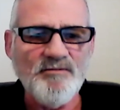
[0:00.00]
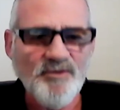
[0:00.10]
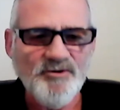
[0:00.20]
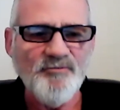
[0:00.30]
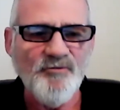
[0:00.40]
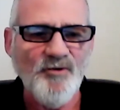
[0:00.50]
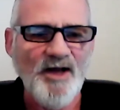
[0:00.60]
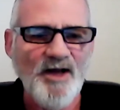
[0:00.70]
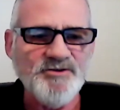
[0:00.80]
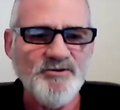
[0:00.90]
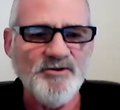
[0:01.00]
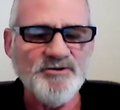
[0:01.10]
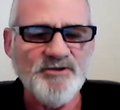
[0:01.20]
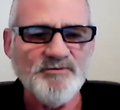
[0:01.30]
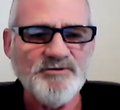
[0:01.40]
looking for an answer or
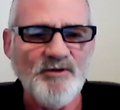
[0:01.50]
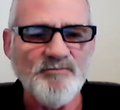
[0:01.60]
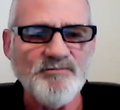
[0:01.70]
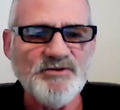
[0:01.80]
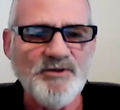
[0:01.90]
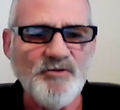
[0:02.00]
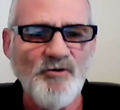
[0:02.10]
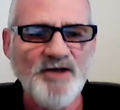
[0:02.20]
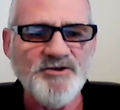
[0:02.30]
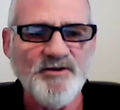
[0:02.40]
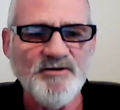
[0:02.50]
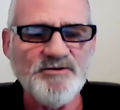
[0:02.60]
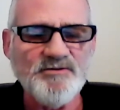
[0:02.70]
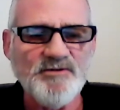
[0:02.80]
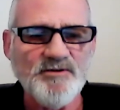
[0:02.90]
some direction
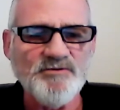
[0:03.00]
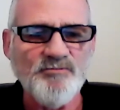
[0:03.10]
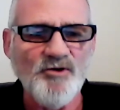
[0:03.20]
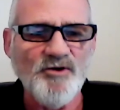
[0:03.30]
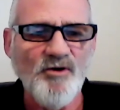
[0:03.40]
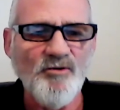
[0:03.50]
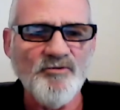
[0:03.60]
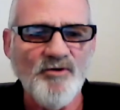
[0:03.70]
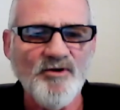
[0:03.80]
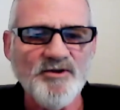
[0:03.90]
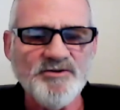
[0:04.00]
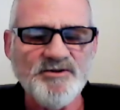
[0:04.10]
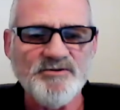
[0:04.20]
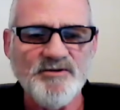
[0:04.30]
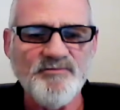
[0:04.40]
as where to go with all this,
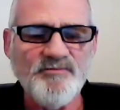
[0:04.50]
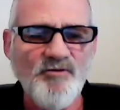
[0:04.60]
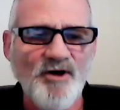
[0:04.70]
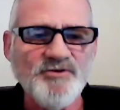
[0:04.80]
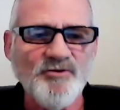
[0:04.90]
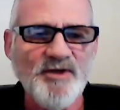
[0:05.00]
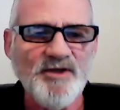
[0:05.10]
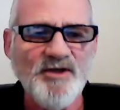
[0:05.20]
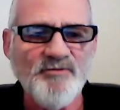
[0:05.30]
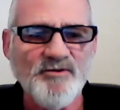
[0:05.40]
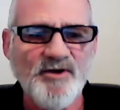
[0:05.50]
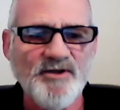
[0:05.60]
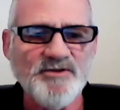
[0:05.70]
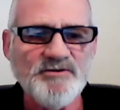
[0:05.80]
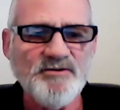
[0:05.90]
because I've tried so many different
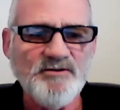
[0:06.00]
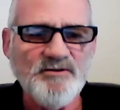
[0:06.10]
things.